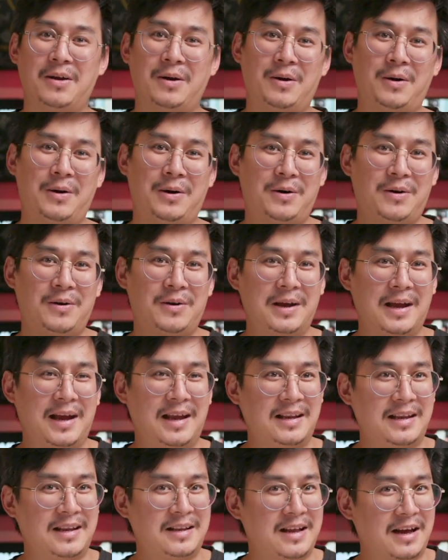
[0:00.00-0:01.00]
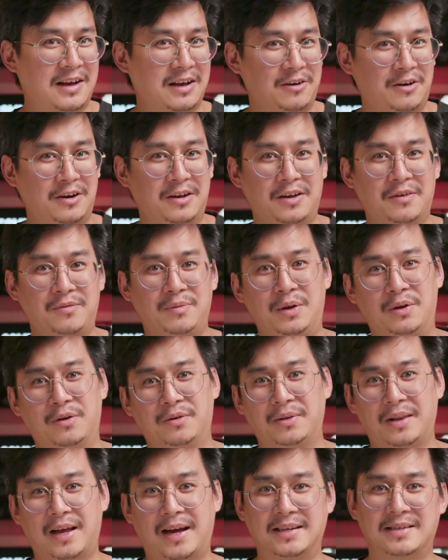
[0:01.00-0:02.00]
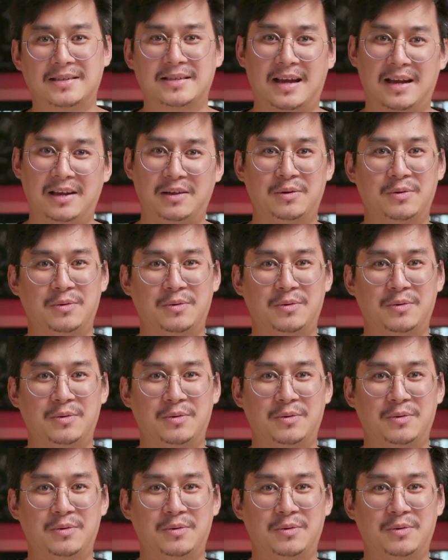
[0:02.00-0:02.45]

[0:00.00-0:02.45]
or any decorative neon lights that